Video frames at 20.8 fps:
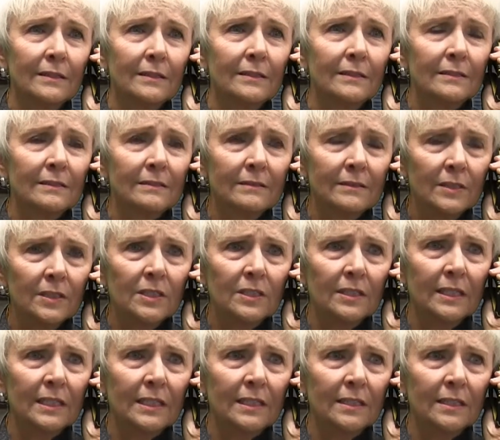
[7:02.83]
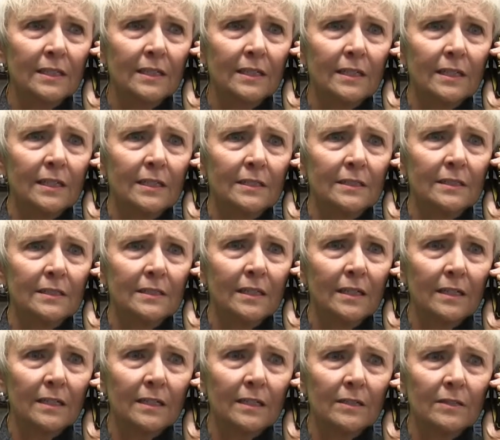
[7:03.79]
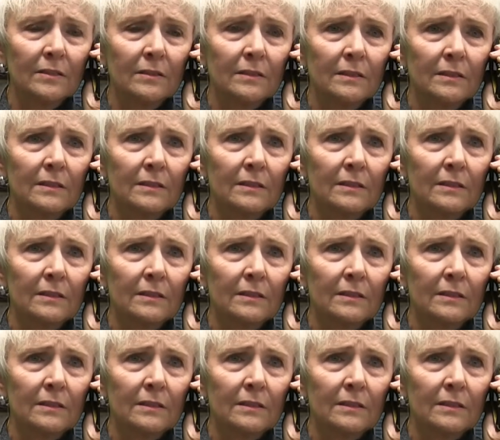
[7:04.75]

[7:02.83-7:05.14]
I'm late for surgery. I have to go.